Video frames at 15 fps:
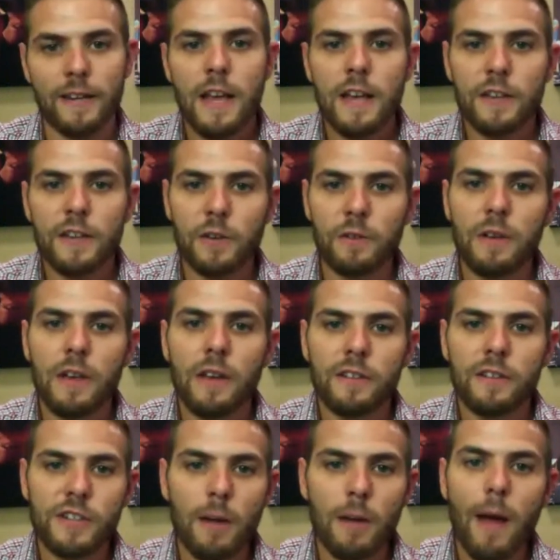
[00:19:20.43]
And so
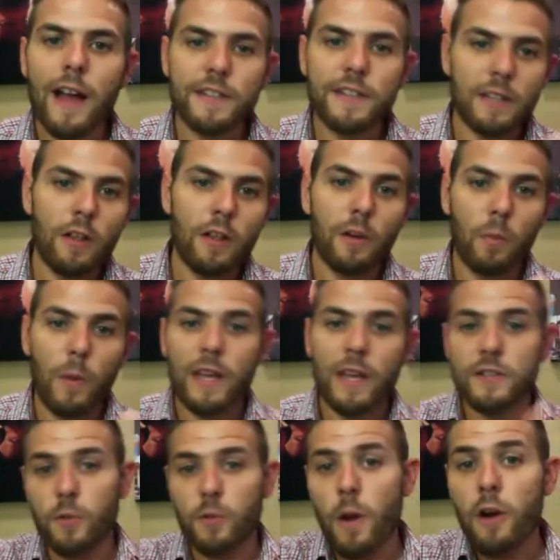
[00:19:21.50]
Jeremiah said, look, we
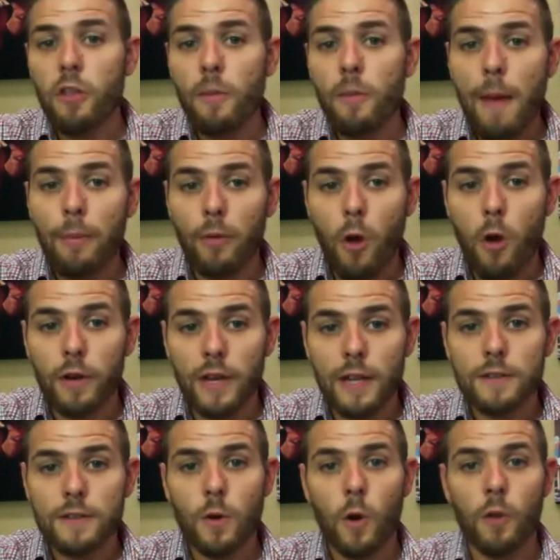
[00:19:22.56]
can surrender to the
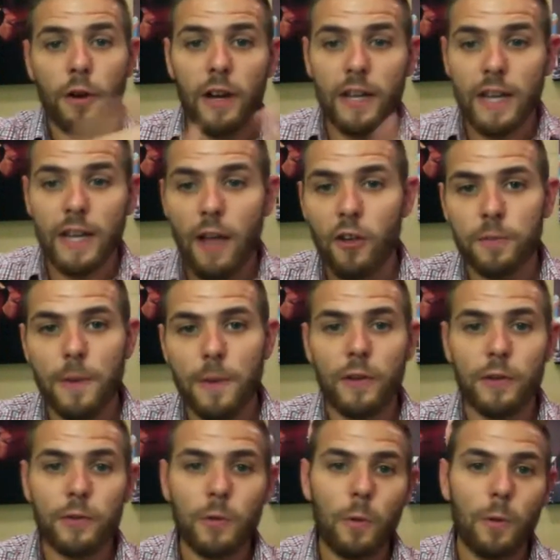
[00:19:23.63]
Babylonians, or they're going to kill us by
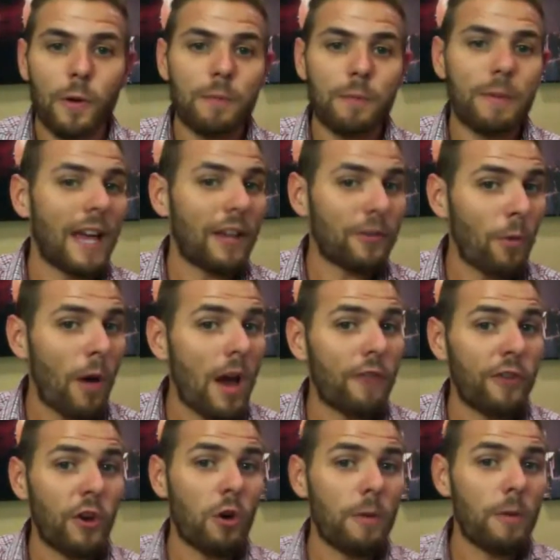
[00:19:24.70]
the sword, but guess what?
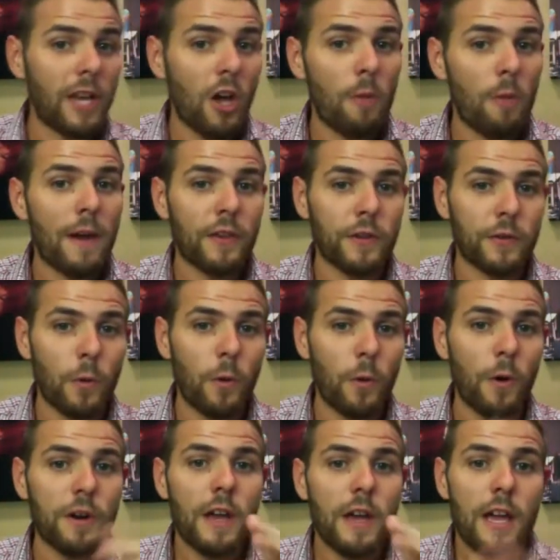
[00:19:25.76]
If you don't want to be killed by the
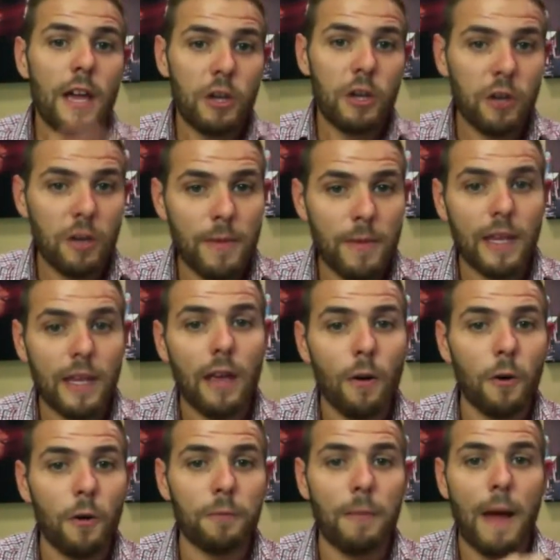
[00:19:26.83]
sword, you can be
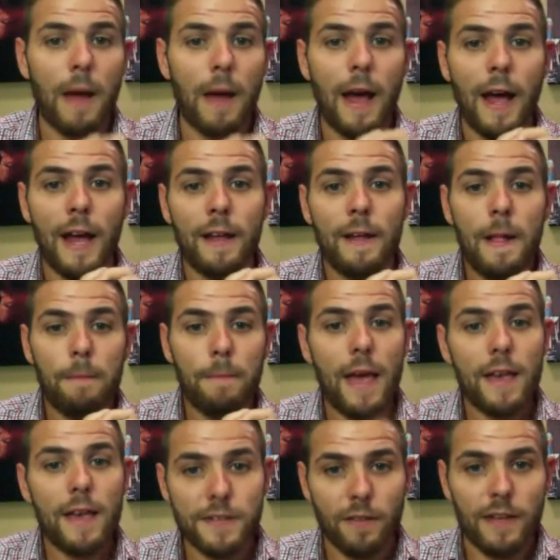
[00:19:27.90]
killed by
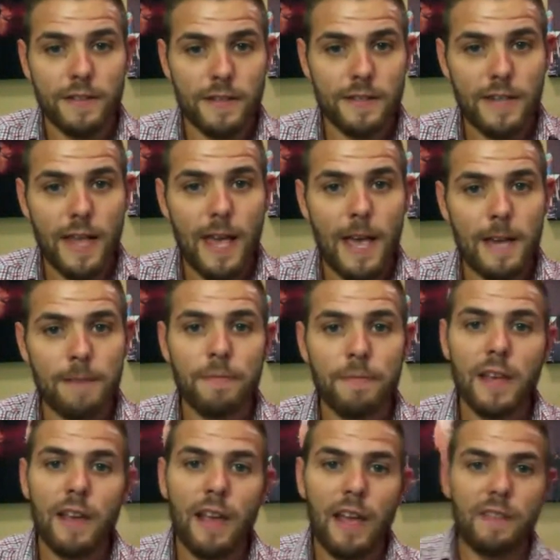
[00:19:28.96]
pestilence
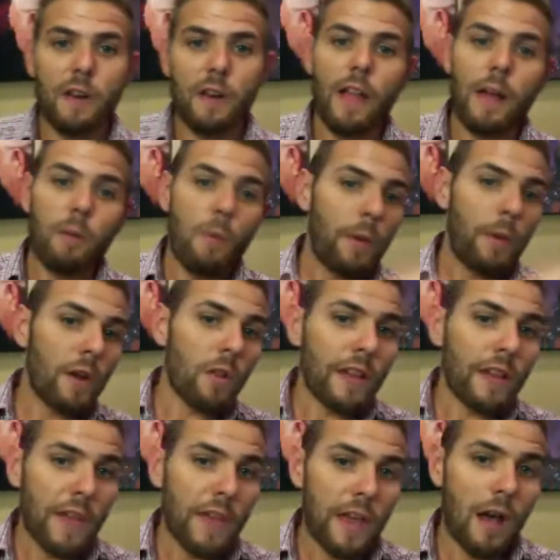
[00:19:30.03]
instead. And they're like, well, we
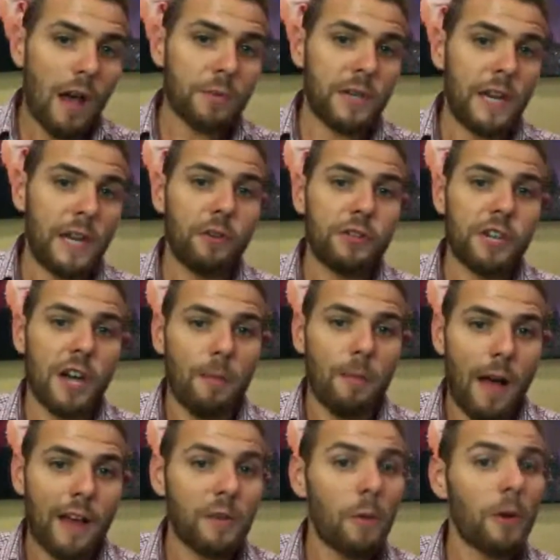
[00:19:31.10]
don't like that option either,
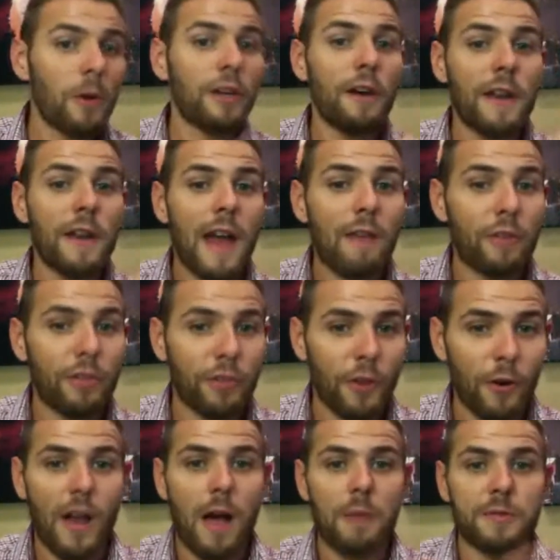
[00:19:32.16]
Jeremiah. So, well, good, I have a
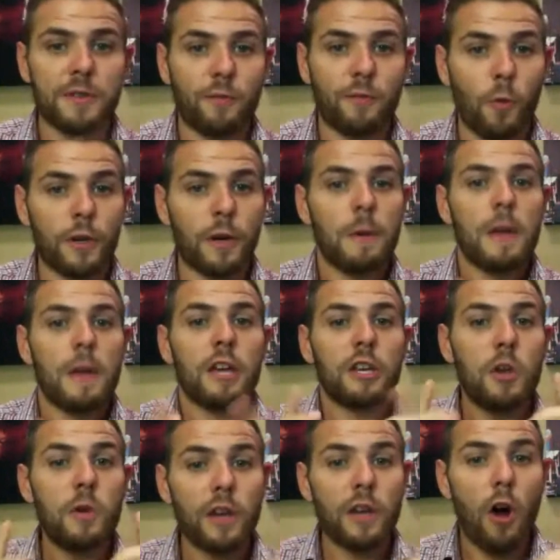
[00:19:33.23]
third option for you.
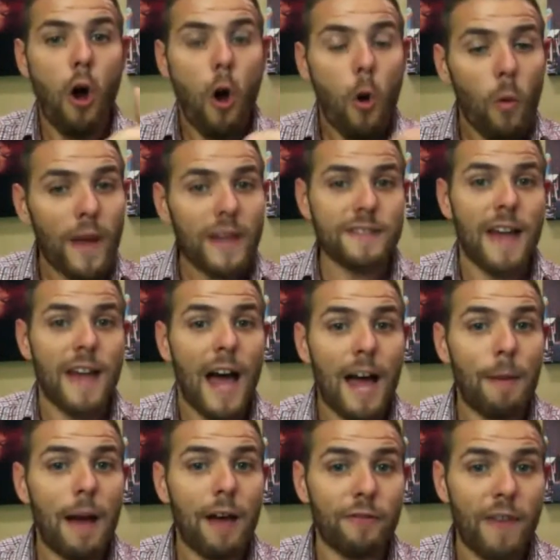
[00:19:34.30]
You can always
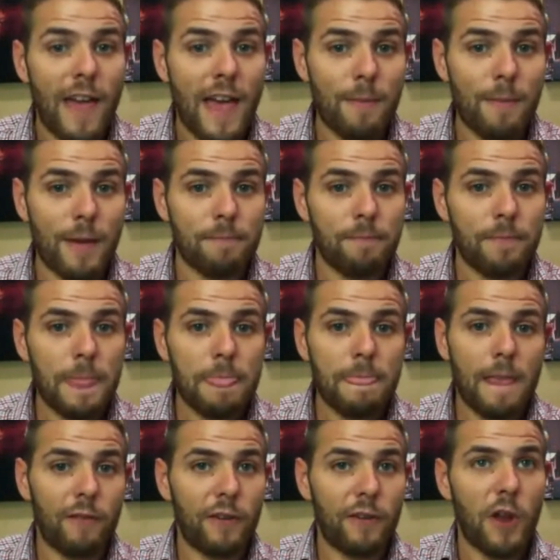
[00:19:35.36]
die by famine.
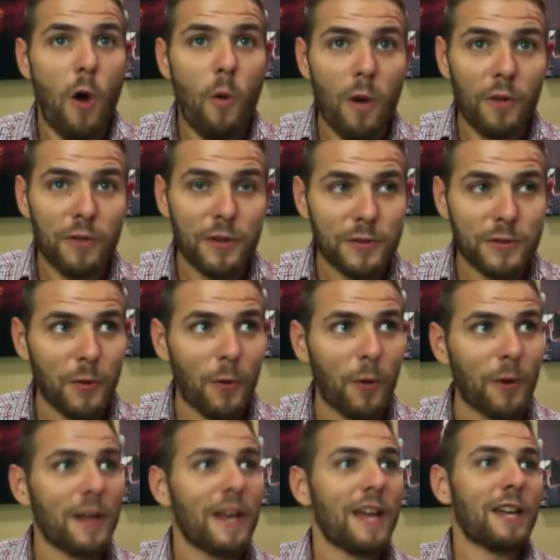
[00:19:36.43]
If you don't want the
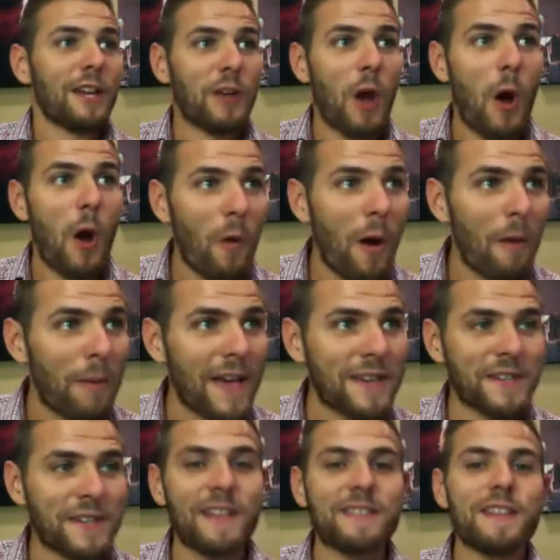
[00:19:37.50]
sword, you don't want
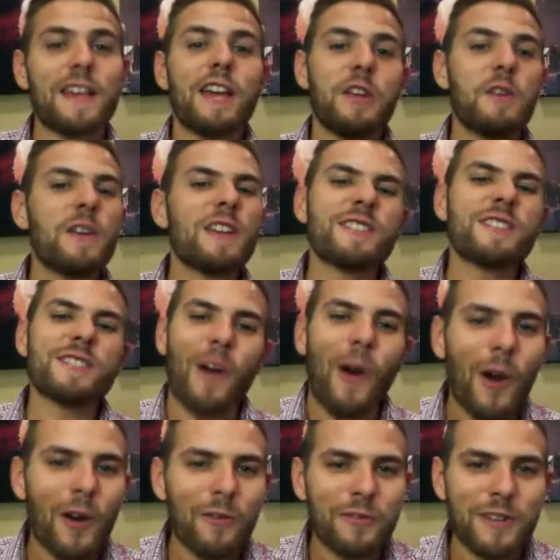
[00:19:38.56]
pestilence, you can
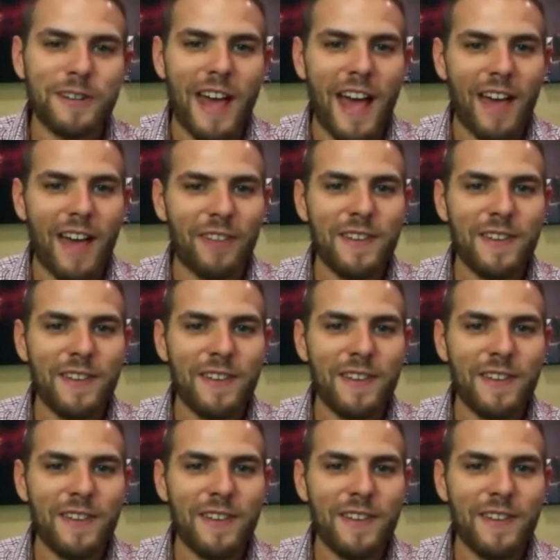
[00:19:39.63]
starve to death.